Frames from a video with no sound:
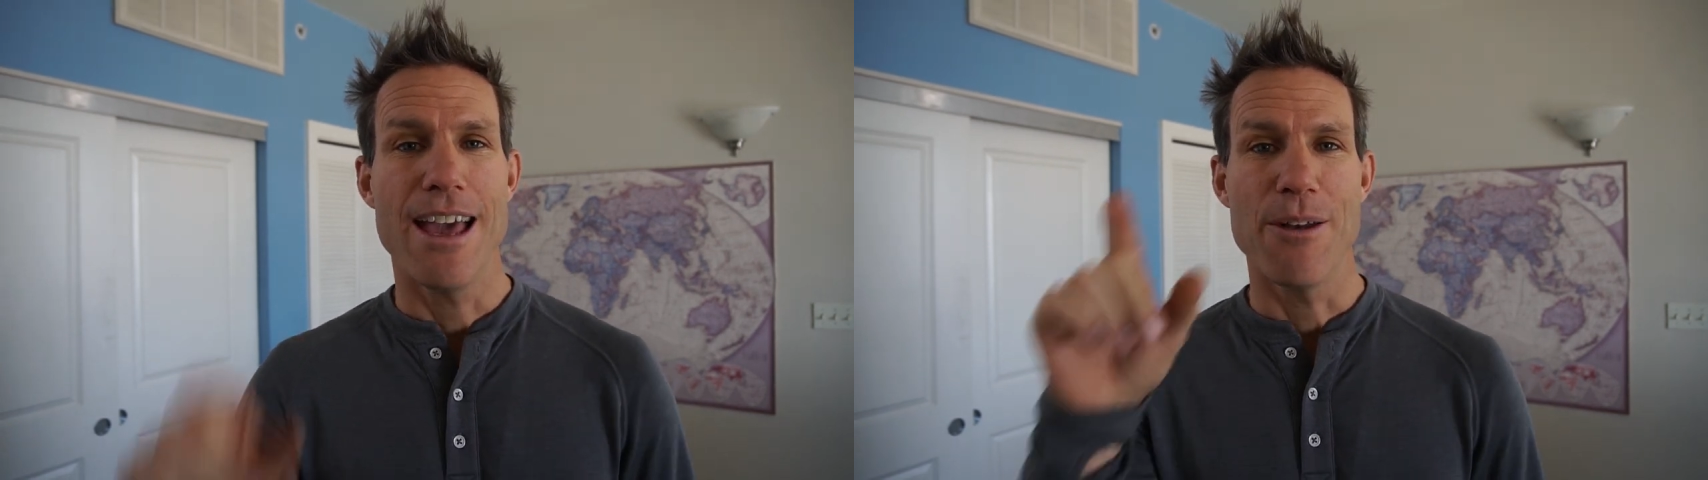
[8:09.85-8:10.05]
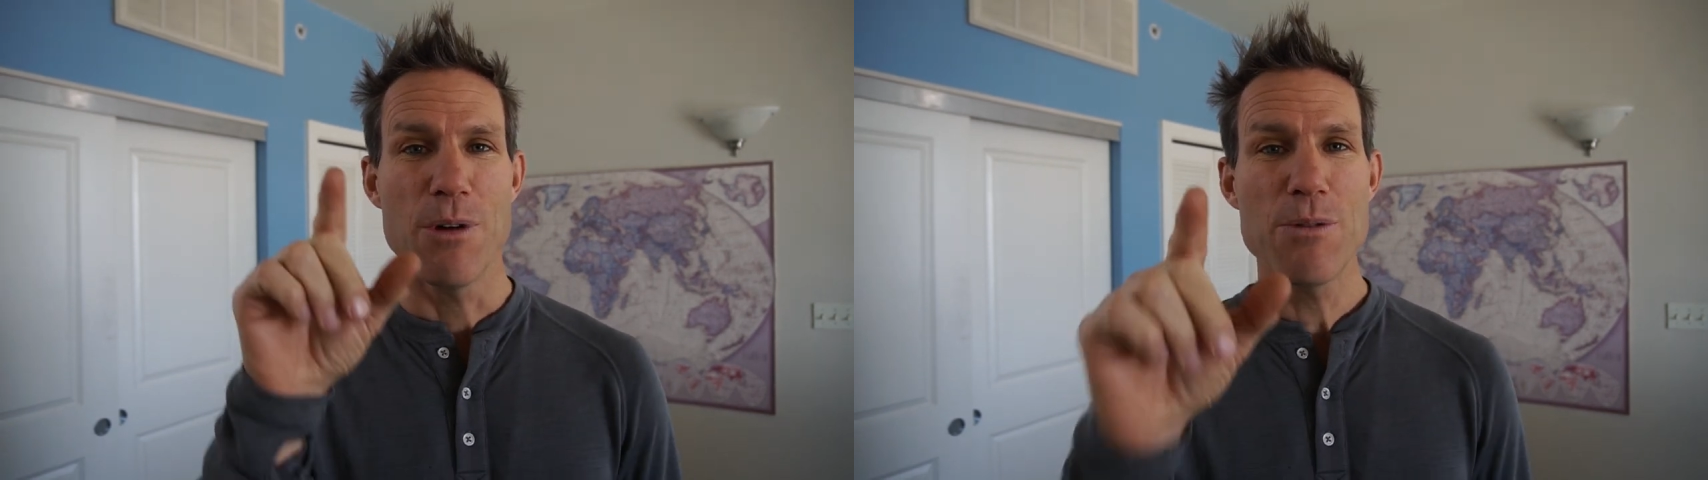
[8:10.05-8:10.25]

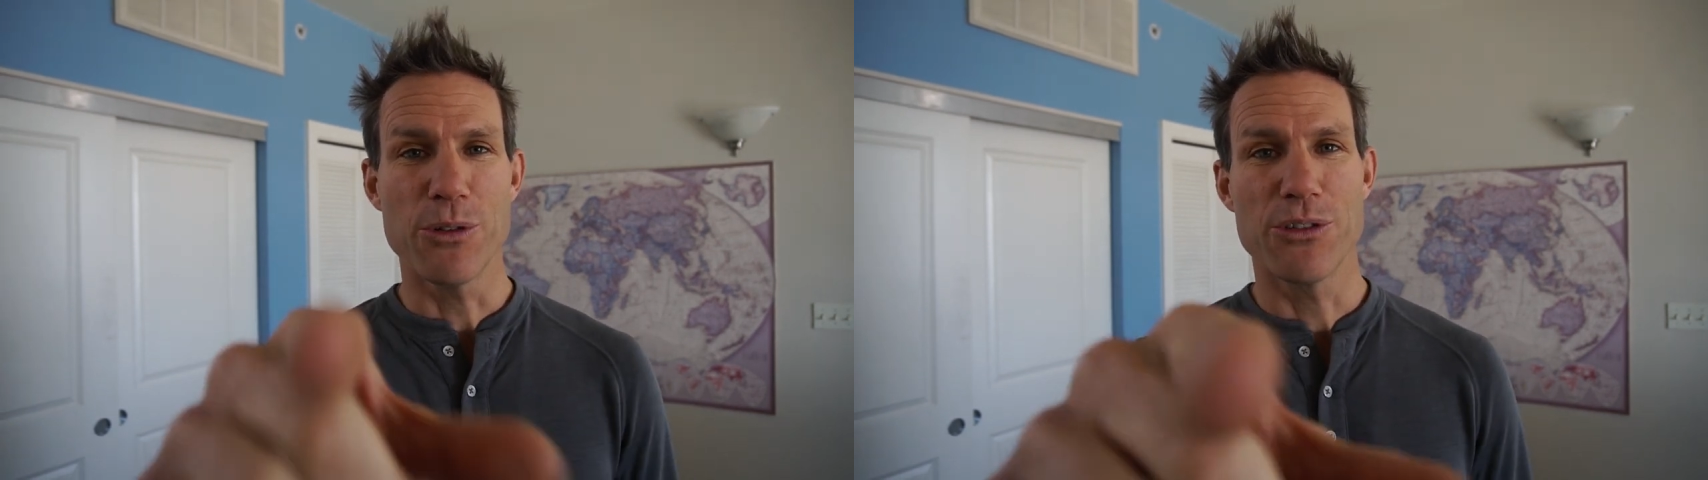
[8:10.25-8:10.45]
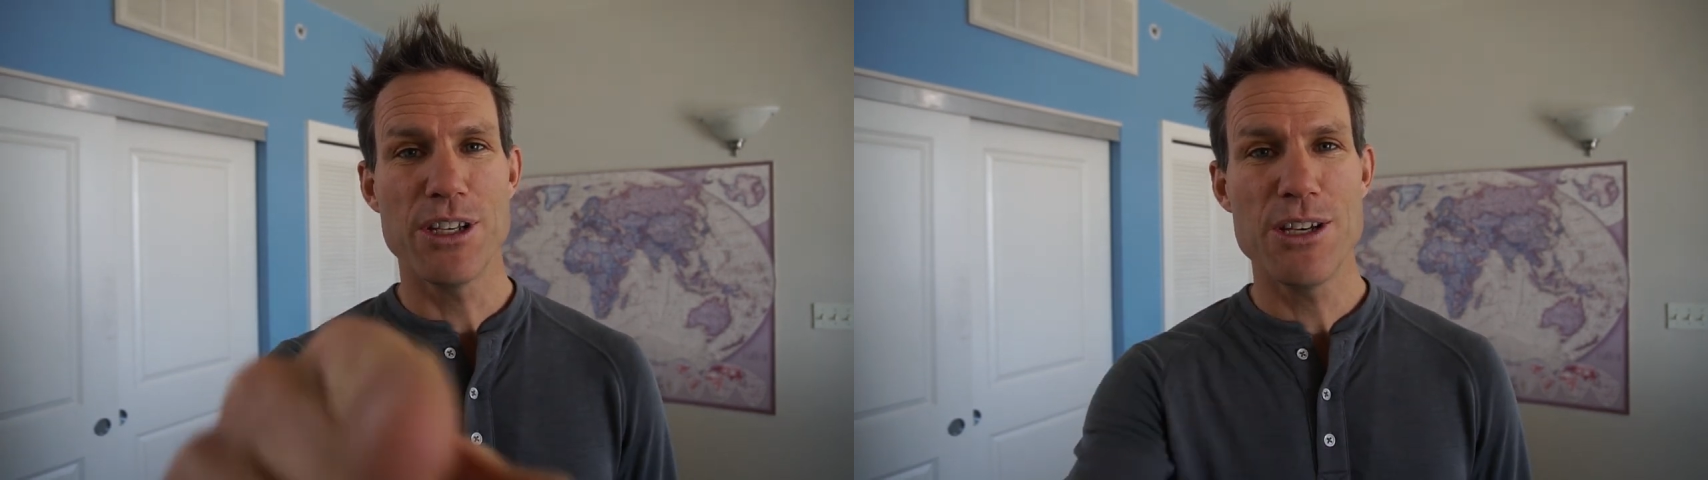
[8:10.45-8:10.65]
and we
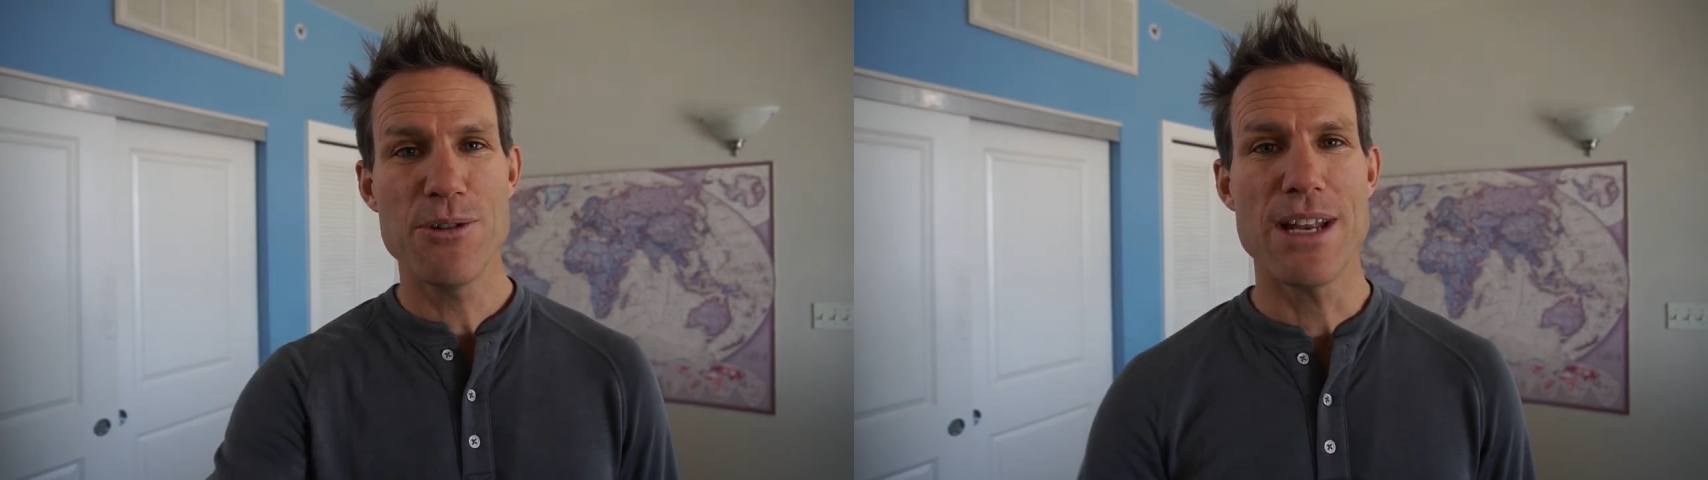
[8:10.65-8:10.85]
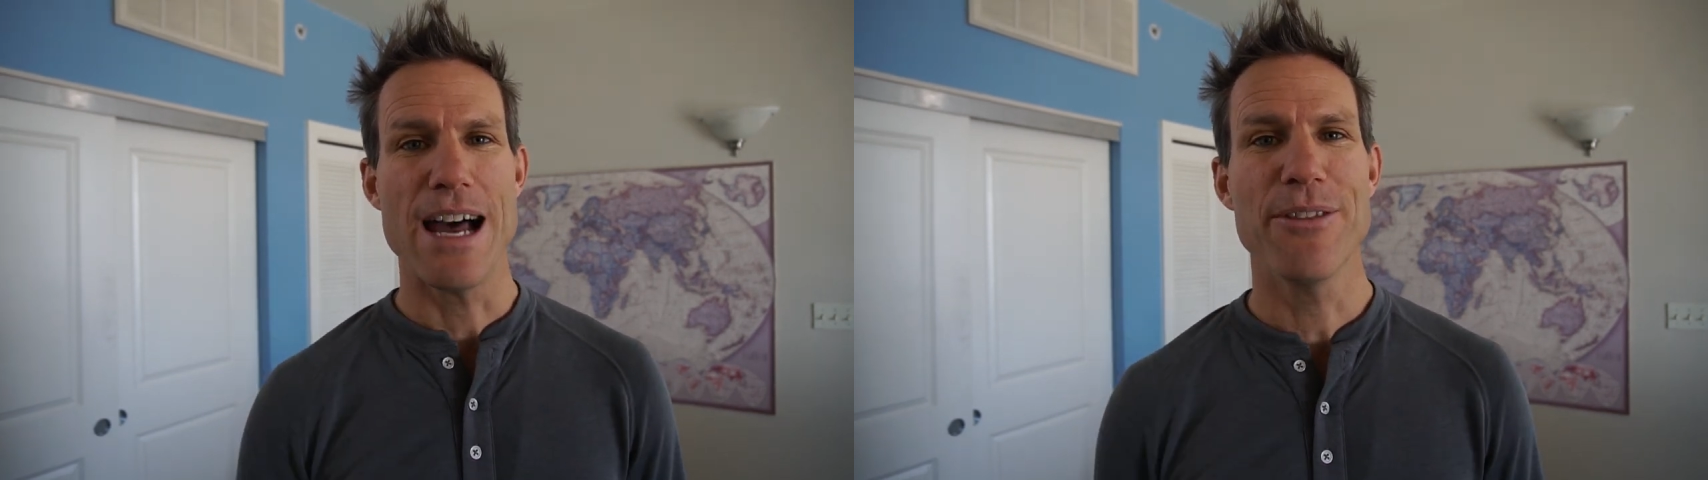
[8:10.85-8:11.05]
will see
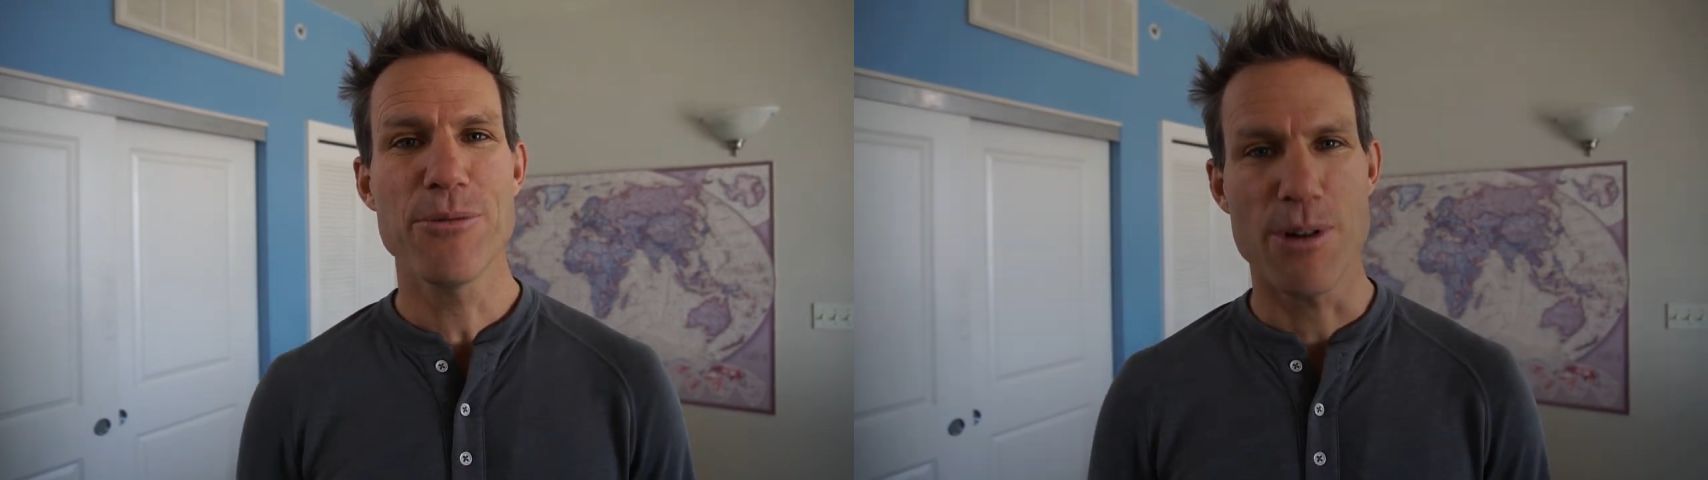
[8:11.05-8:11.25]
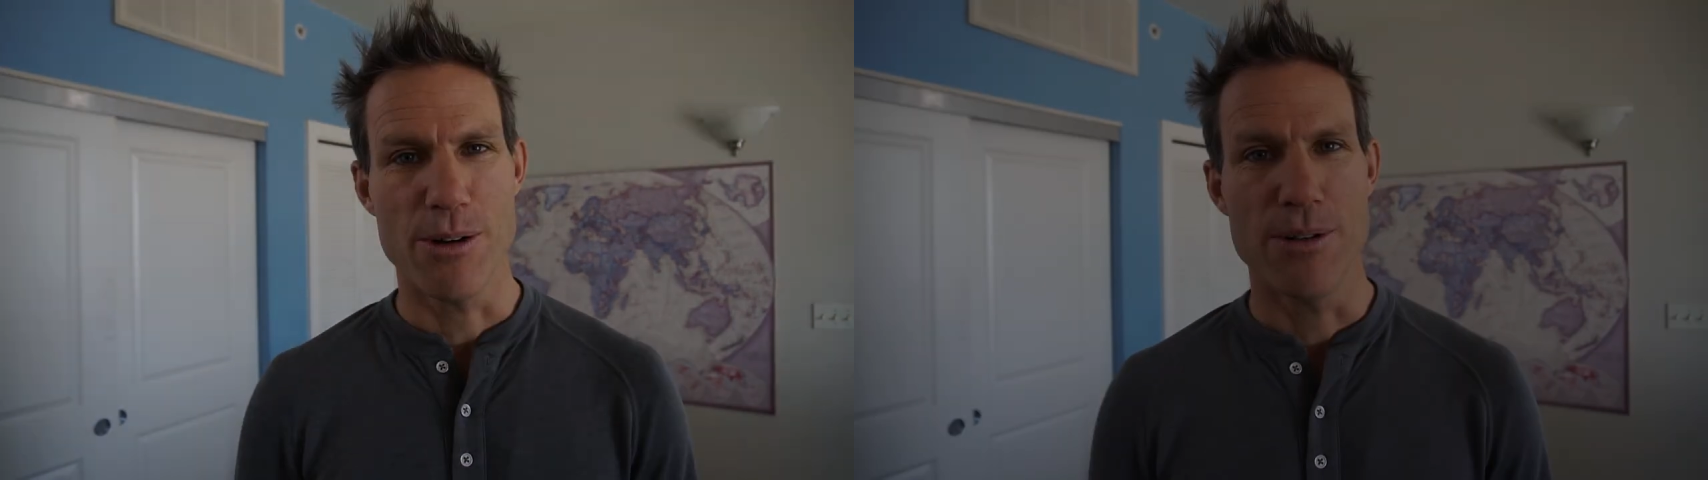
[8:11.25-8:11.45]
you down the
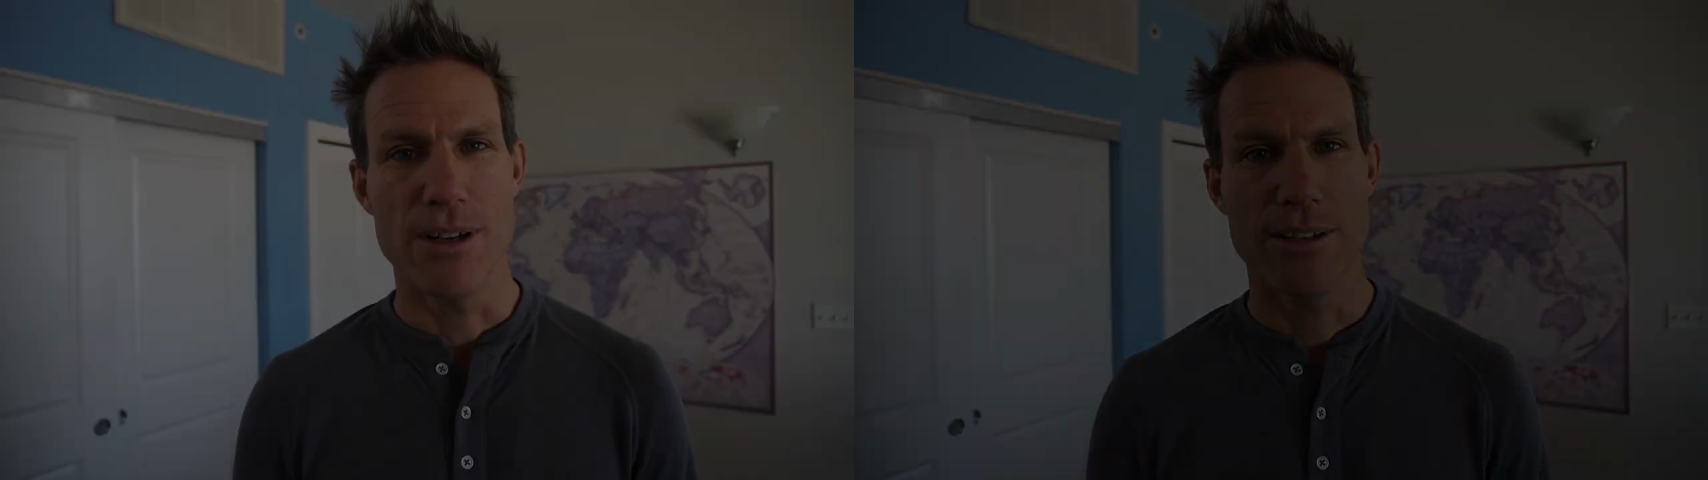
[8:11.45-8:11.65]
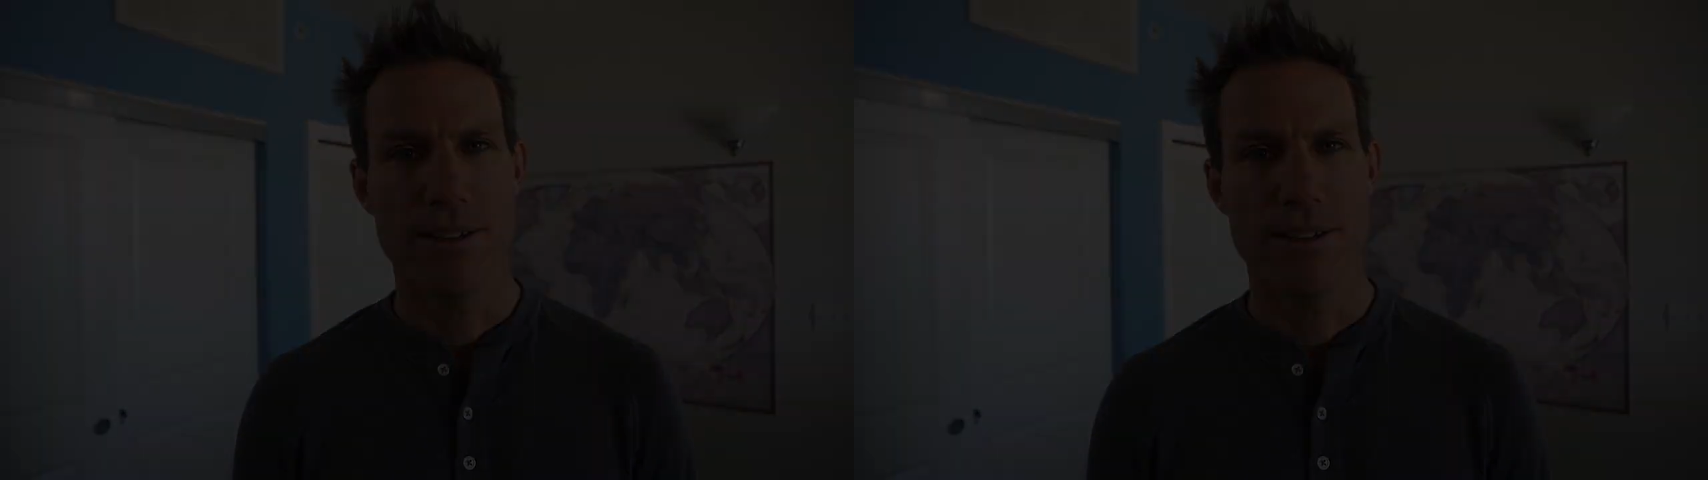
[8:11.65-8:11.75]
road.